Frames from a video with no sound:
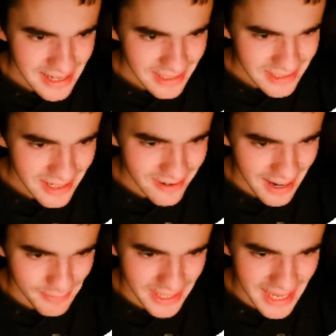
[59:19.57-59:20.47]
so
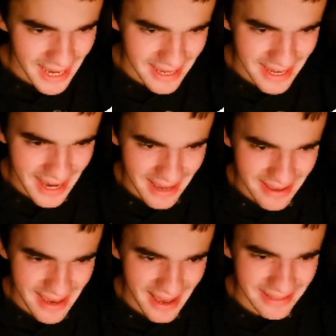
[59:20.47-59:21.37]
happy. Yeah,
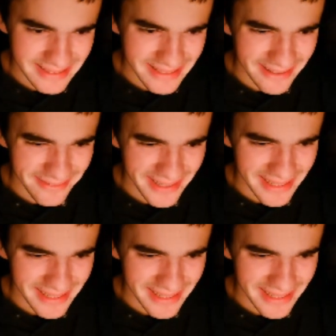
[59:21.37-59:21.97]
it's so funny.